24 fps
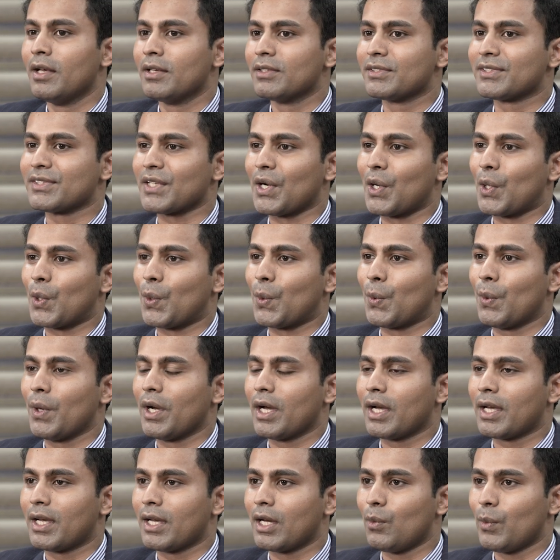So
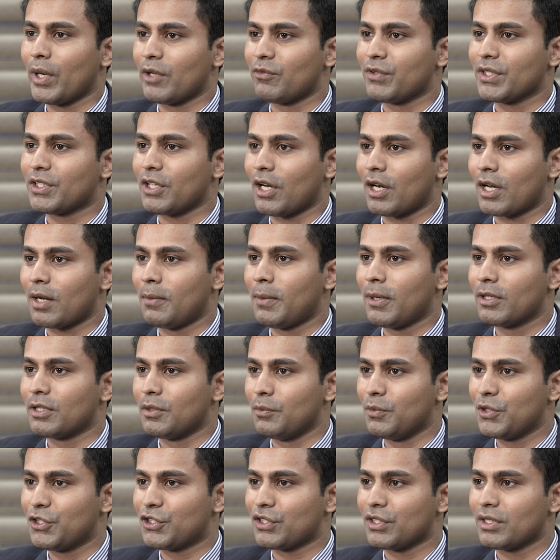here when we talk about
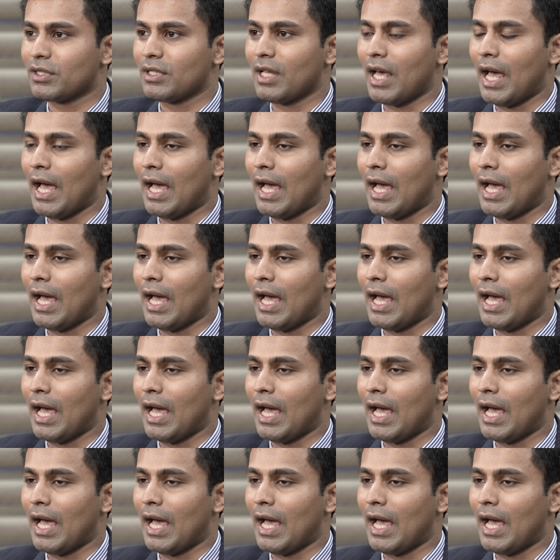the mission,